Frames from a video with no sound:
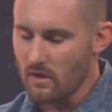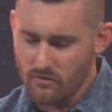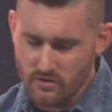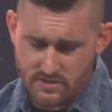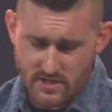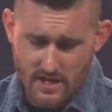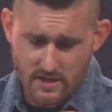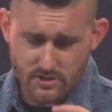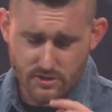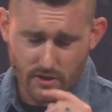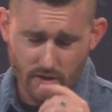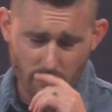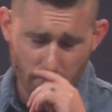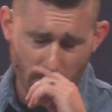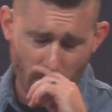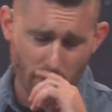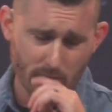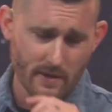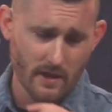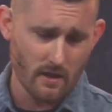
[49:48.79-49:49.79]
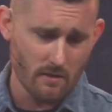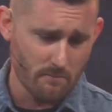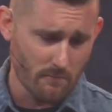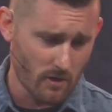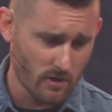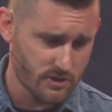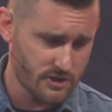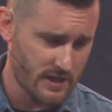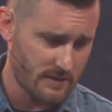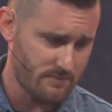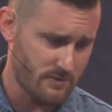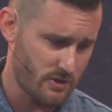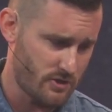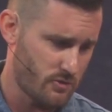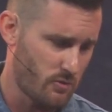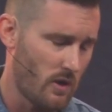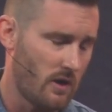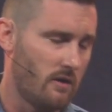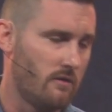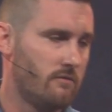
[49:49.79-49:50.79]
There's actually a moment in Mark chapter
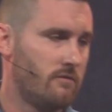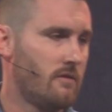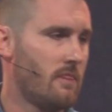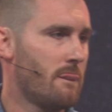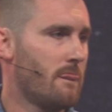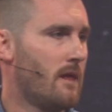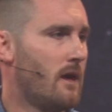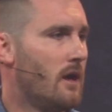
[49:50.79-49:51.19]
12